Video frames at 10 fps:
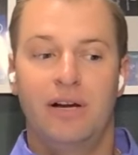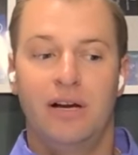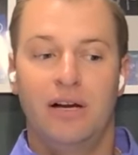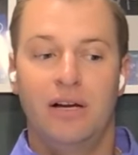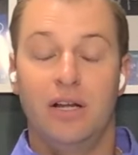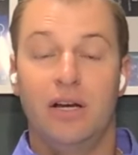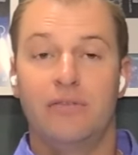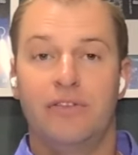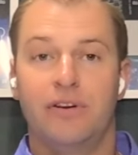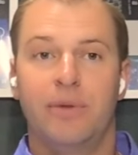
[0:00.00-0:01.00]
a lot
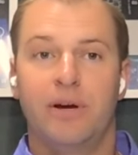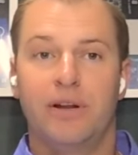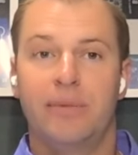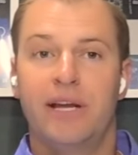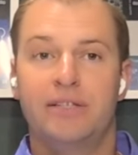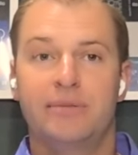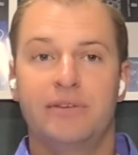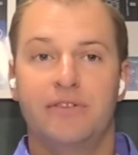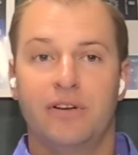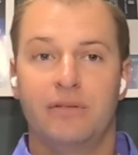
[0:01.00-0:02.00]
of third-party
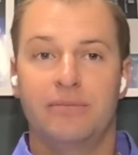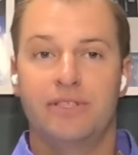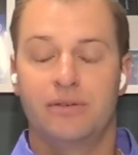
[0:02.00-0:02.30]
management firms.